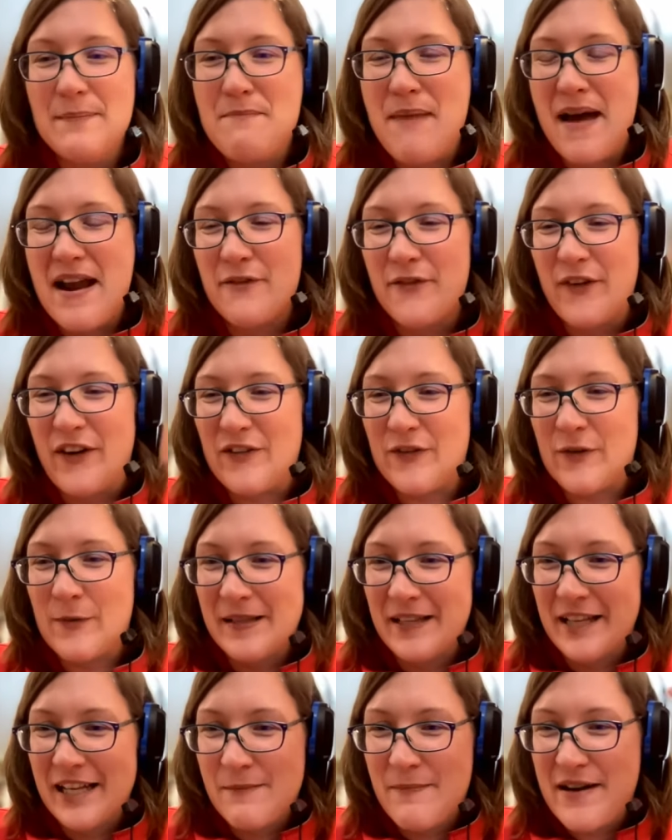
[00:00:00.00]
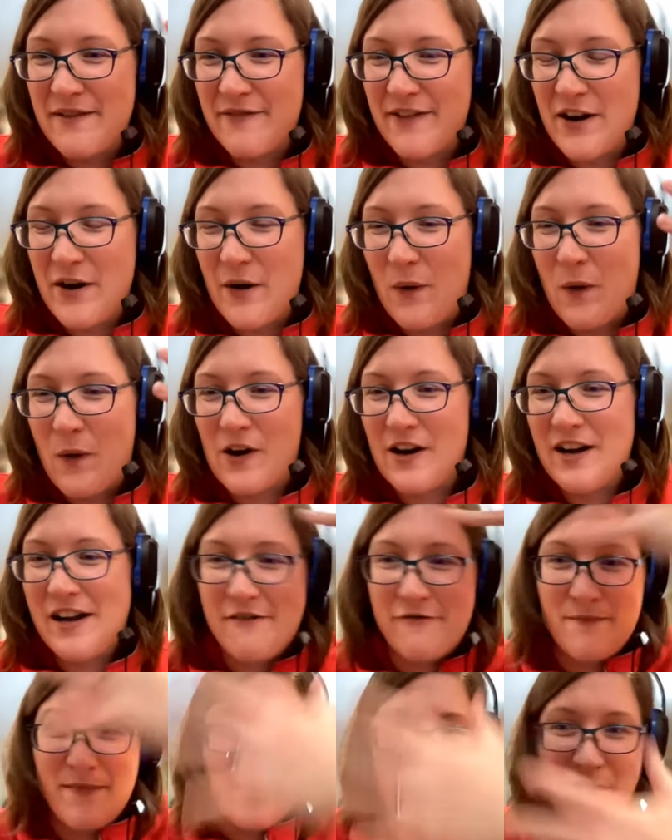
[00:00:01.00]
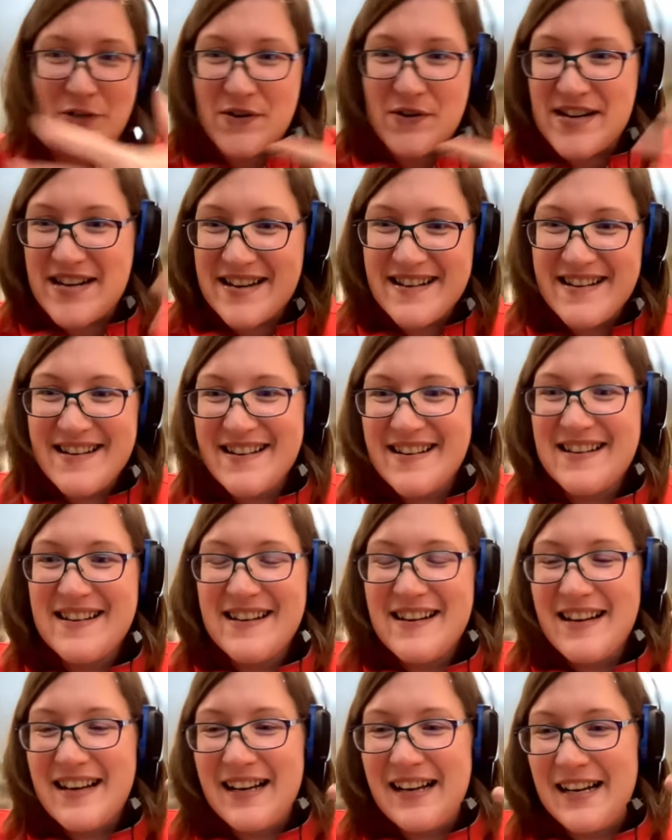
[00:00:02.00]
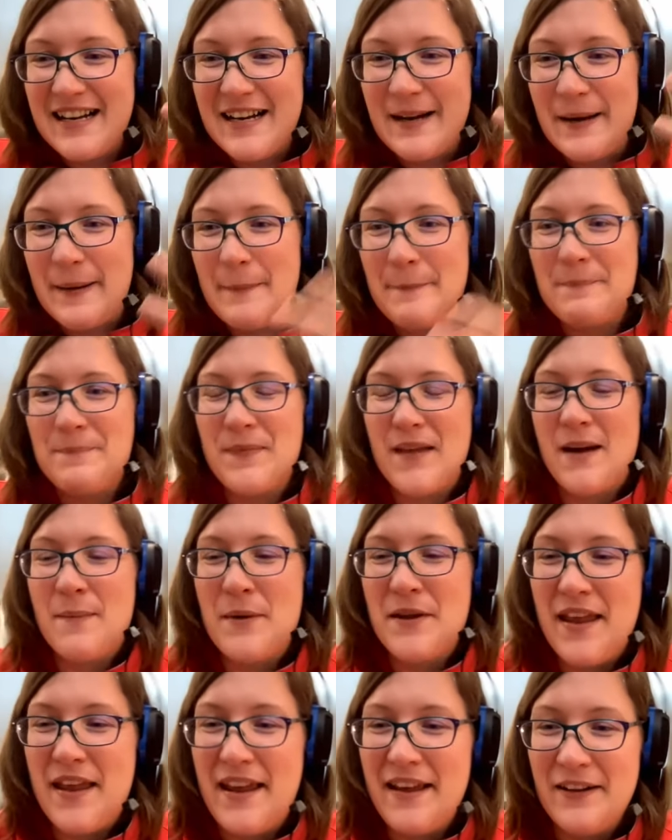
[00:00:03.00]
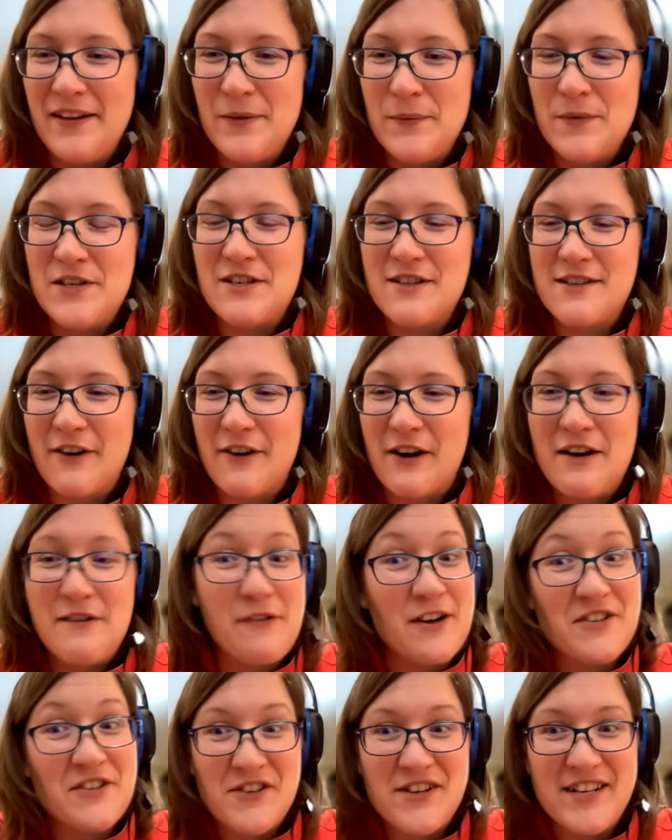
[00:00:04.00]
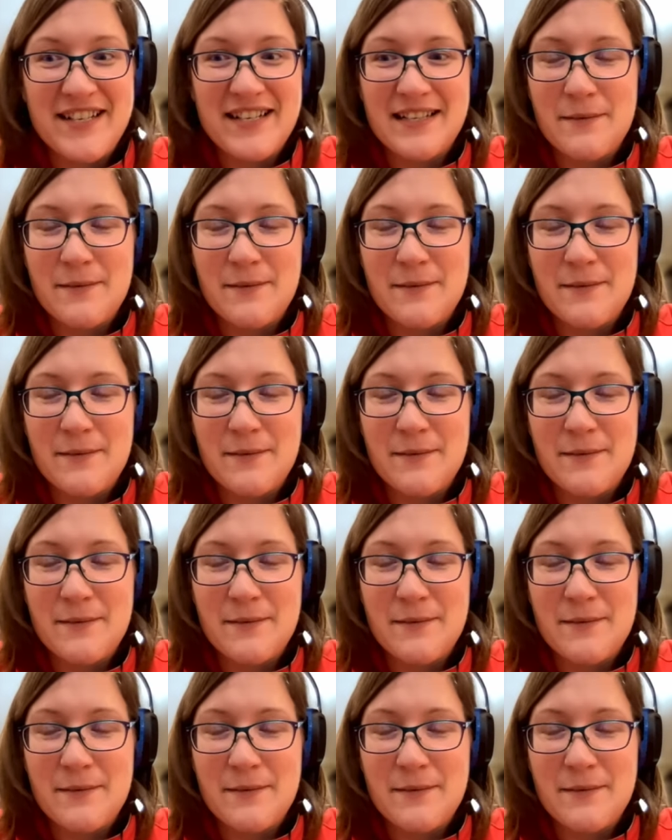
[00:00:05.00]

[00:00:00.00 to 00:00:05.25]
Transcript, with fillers: benefit from a little bit of an aura of mystery up on the Hill, which is very frustrating,